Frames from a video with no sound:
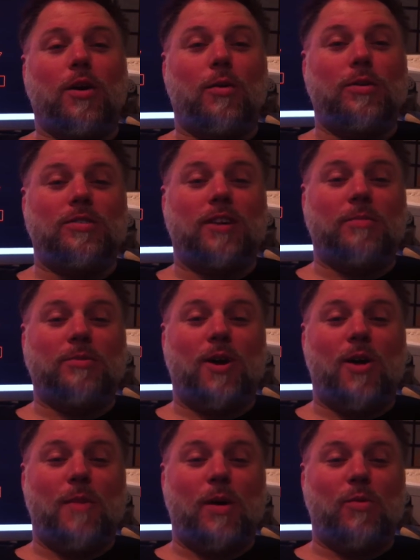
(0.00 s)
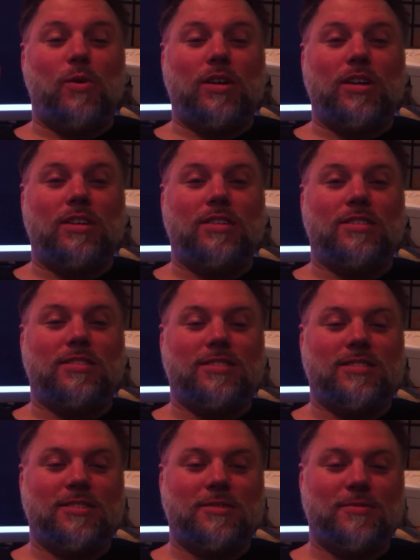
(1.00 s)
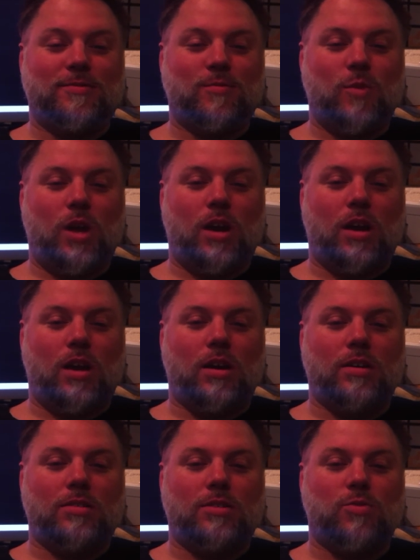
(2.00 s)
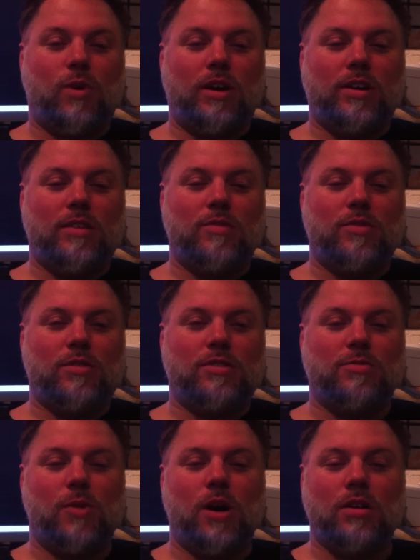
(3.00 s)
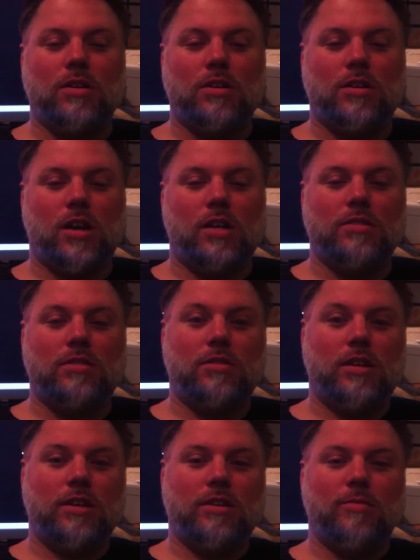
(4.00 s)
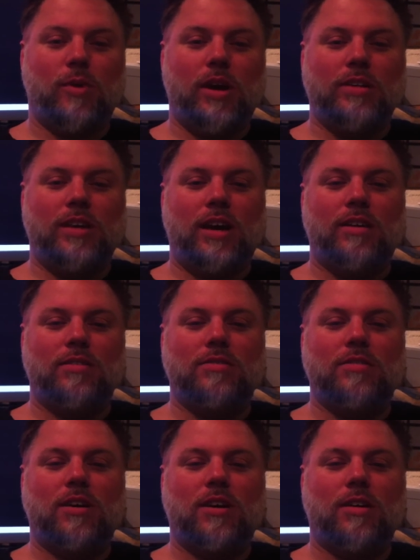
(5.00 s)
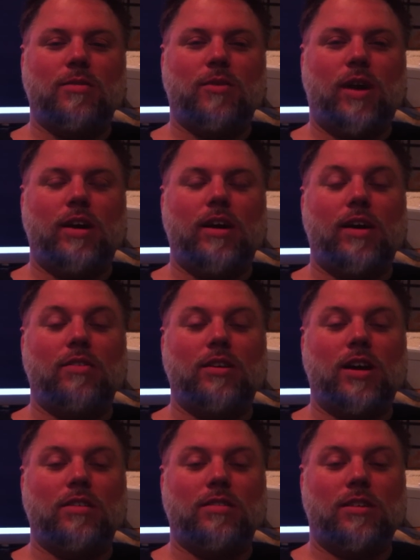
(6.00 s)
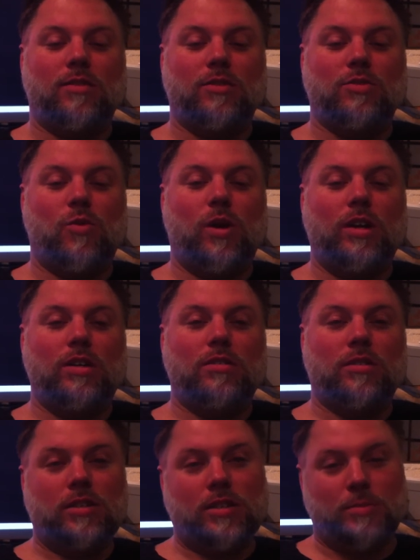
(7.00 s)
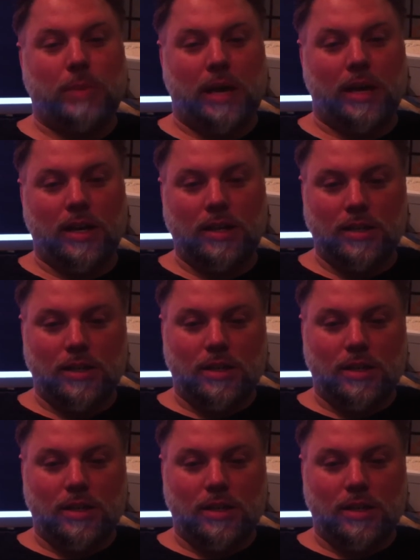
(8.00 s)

Yo, what's up to all my Wookiees? Just wanted to give you the Smuggler Gunslinger breakdown. Granted, I only got to level 20 during this beta,